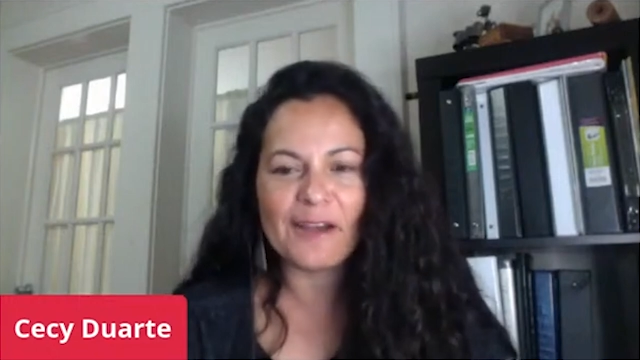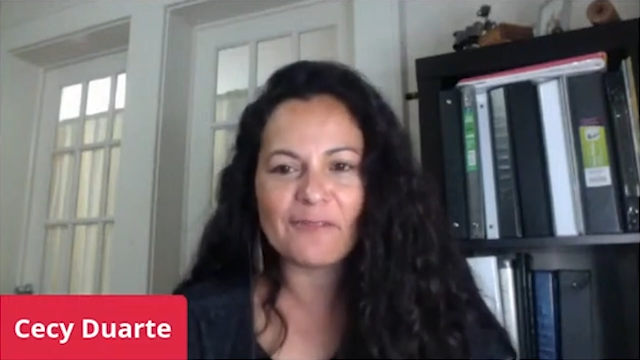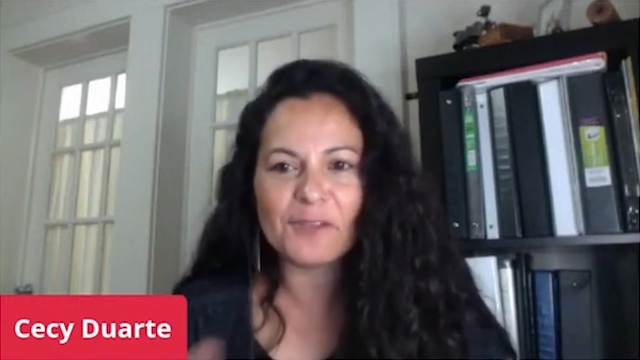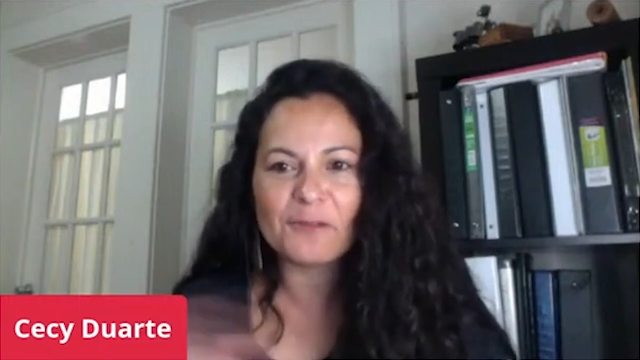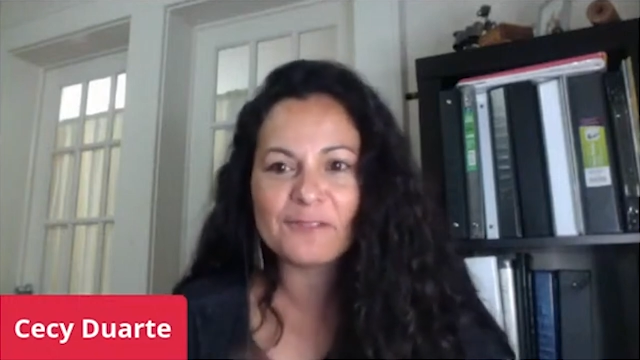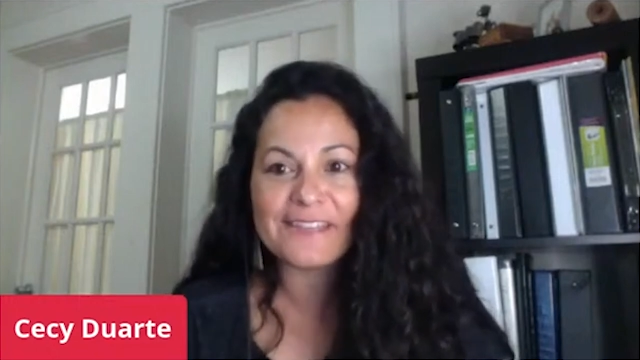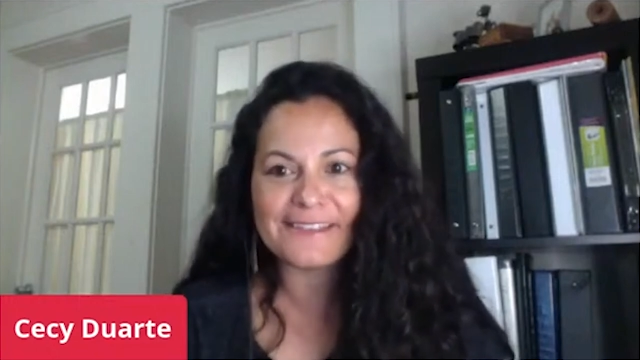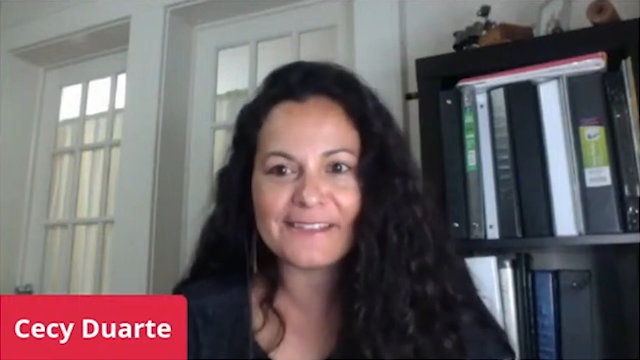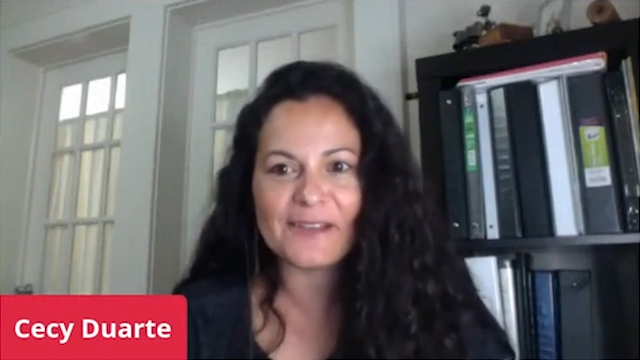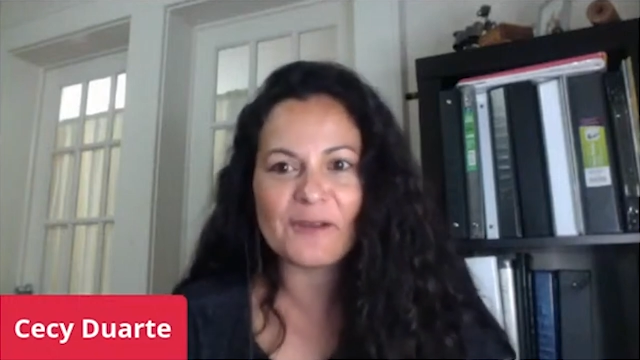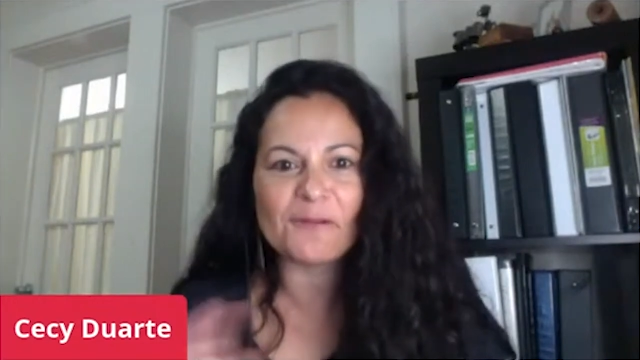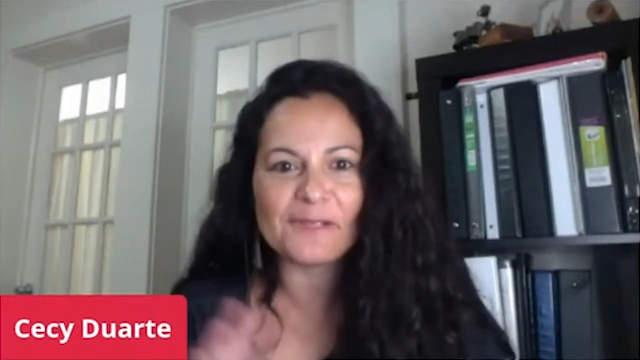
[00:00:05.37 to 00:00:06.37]
A few days
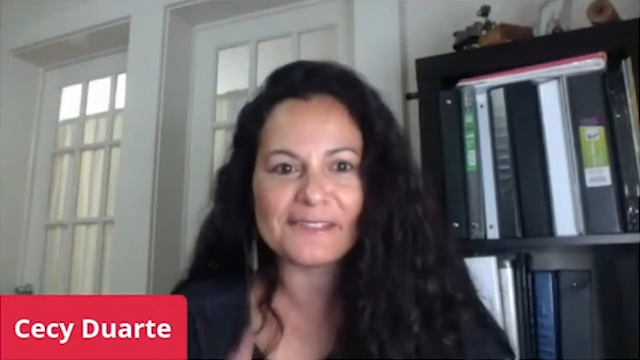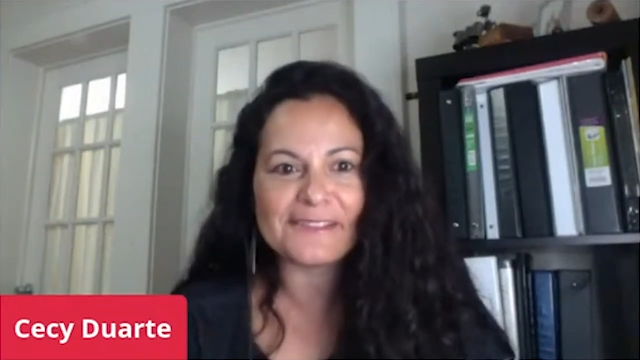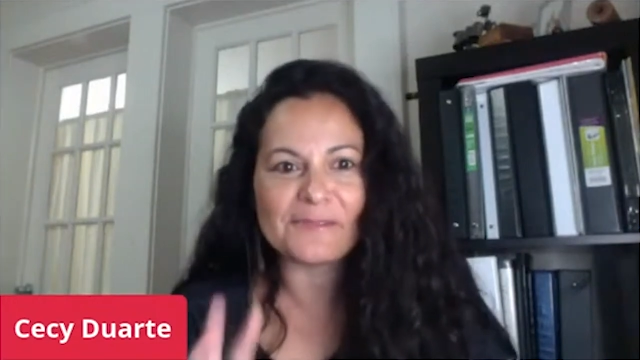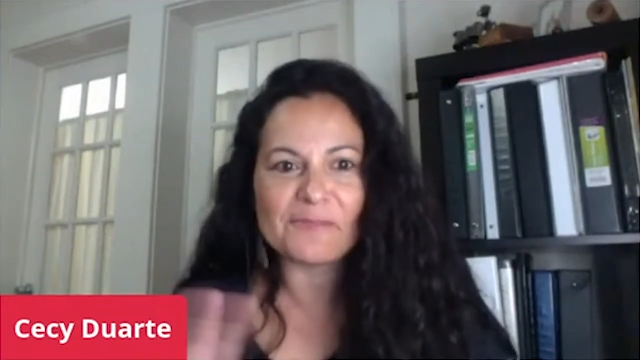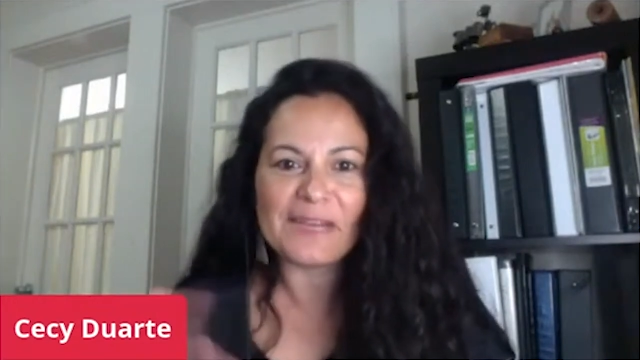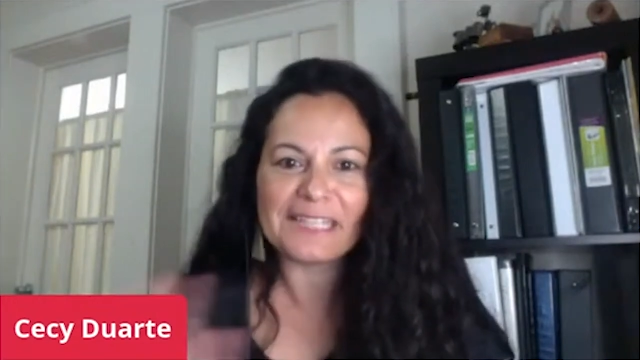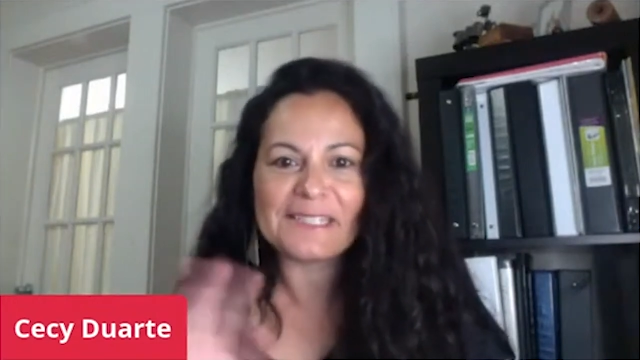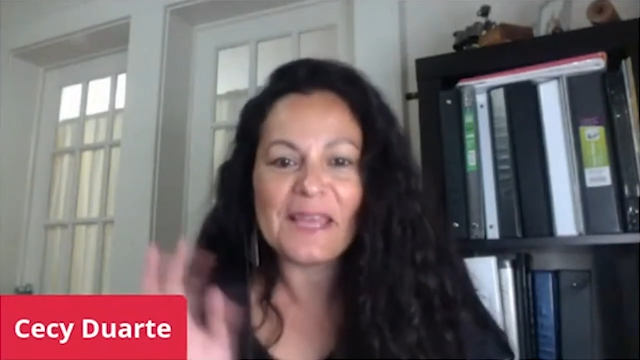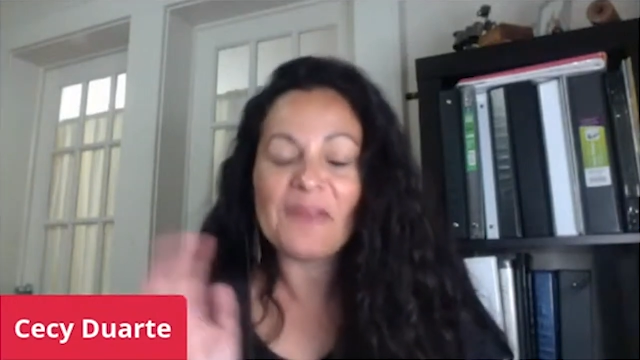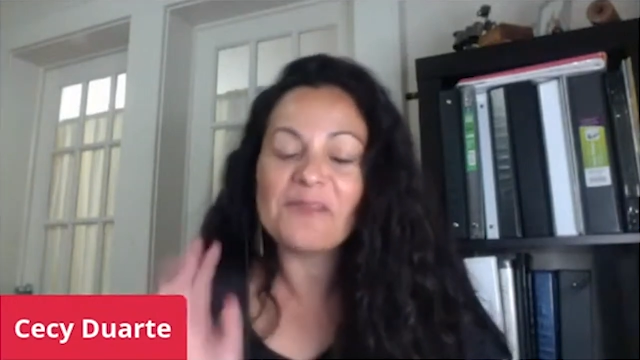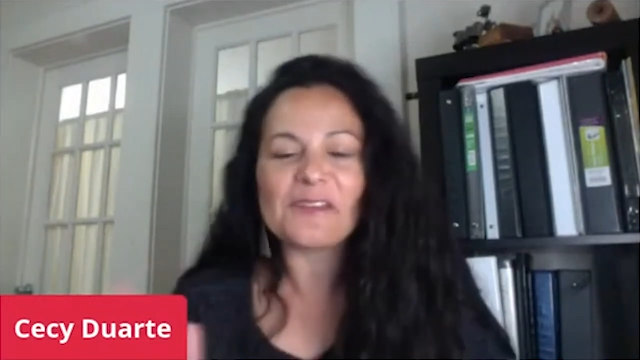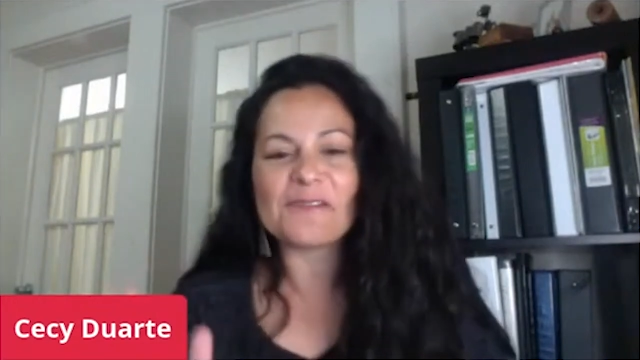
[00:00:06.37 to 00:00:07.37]
ago was my
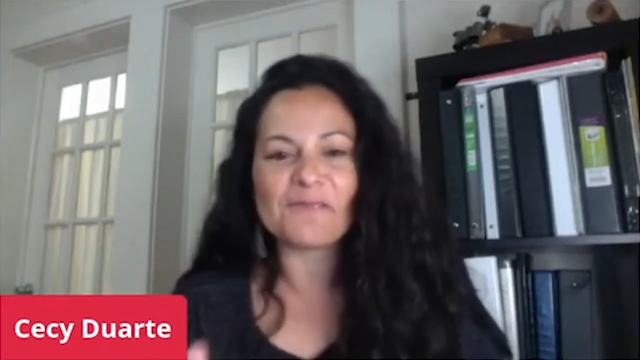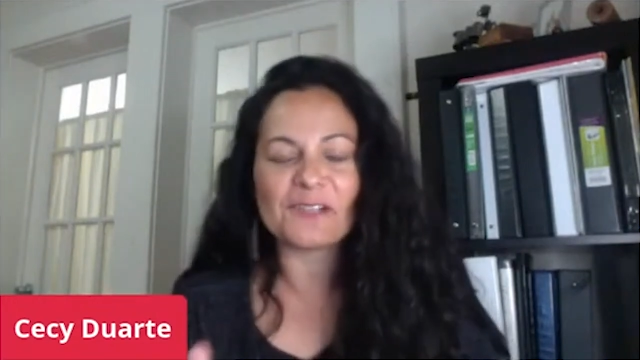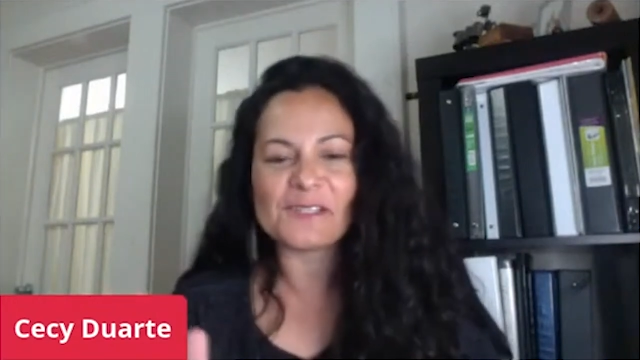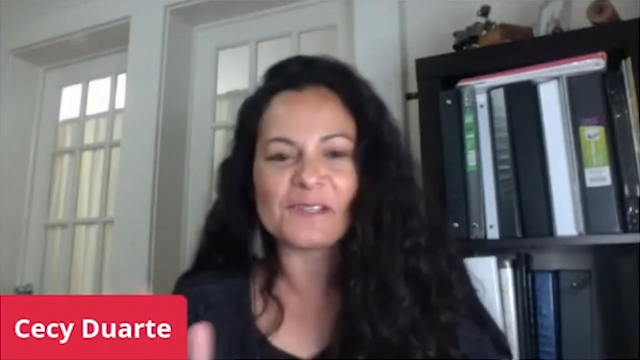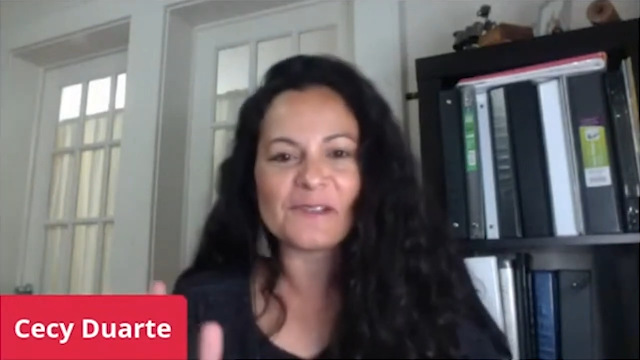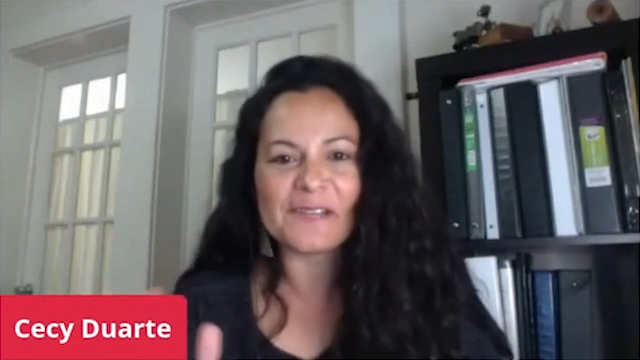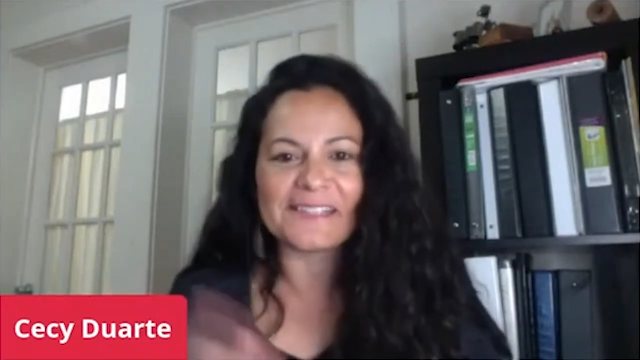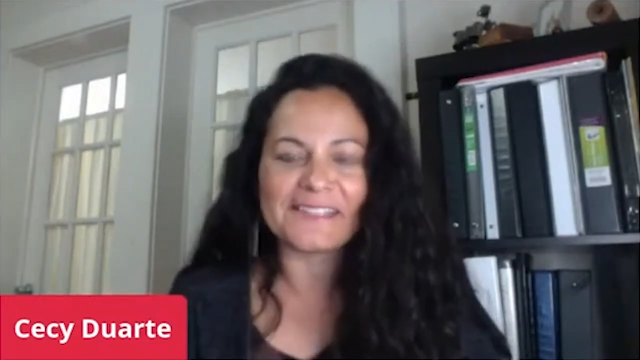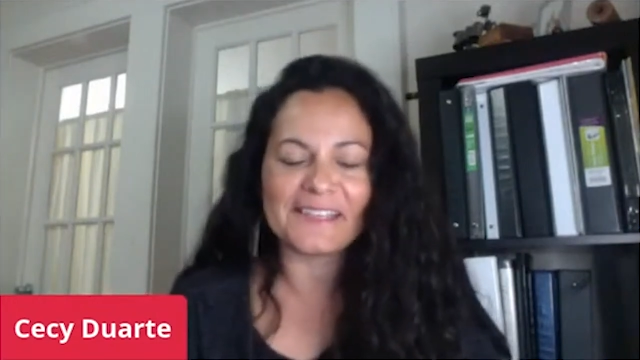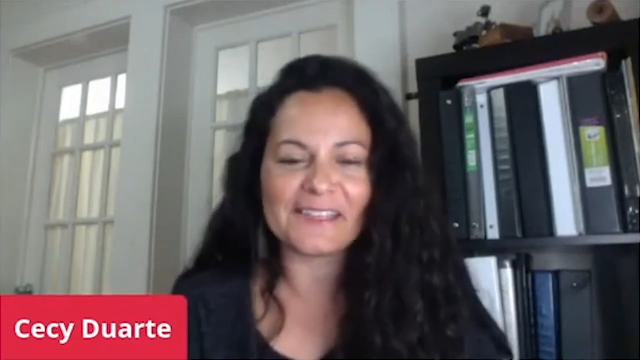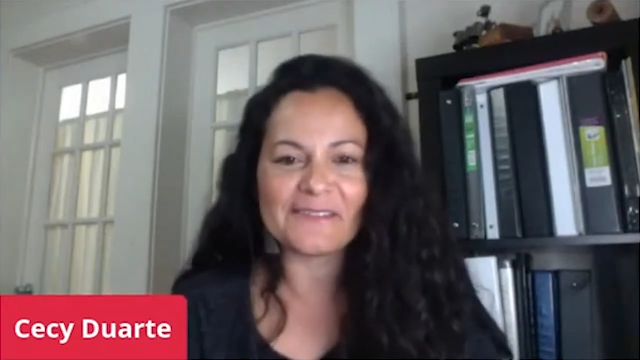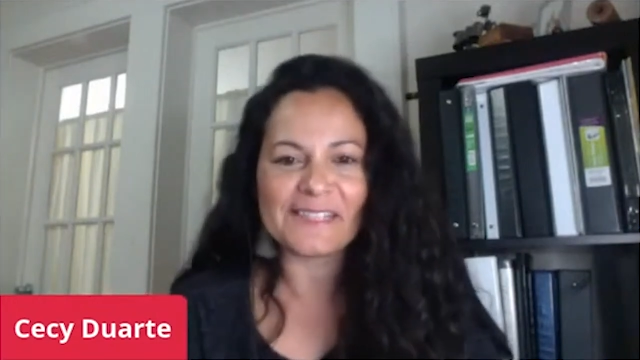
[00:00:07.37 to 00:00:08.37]
10th anniversary
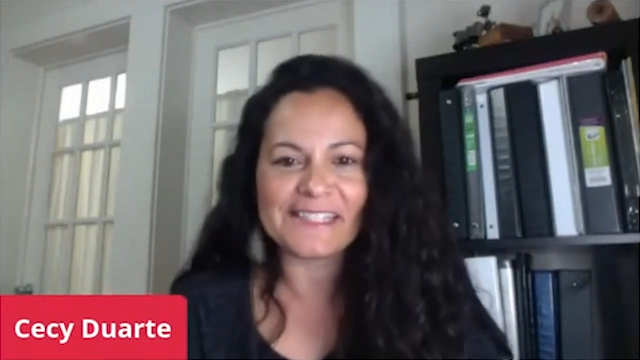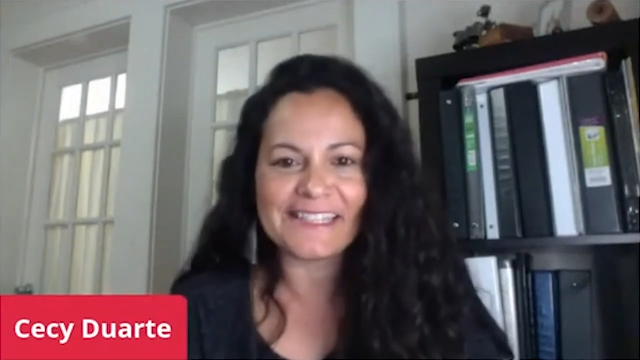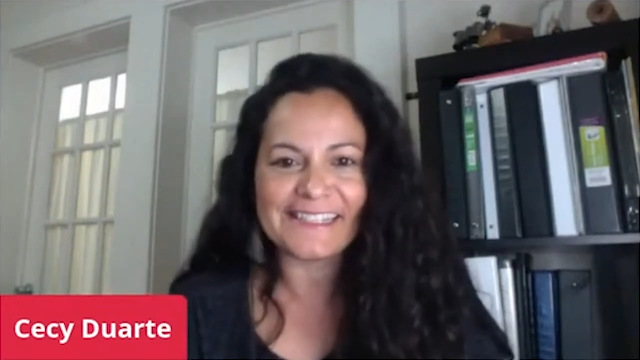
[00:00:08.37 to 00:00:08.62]
as a US